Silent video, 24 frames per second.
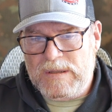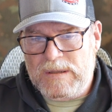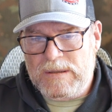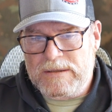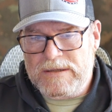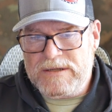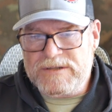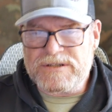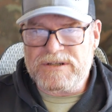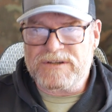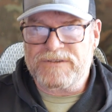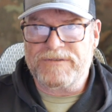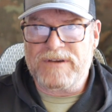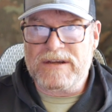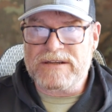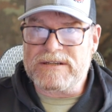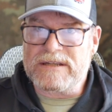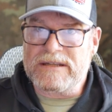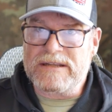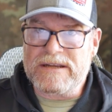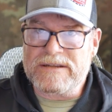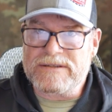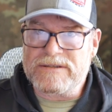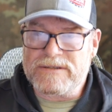Let's just face
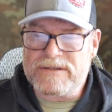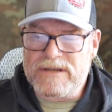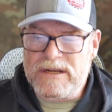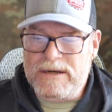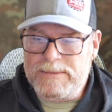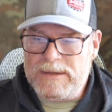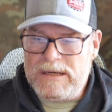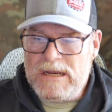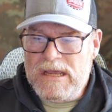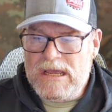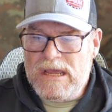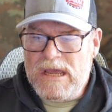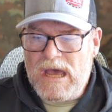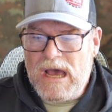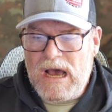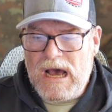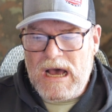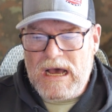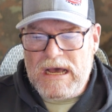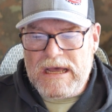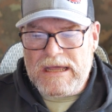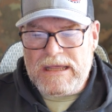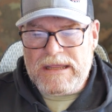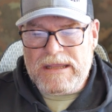it, ladies and gentlemen.
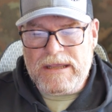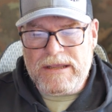Uh,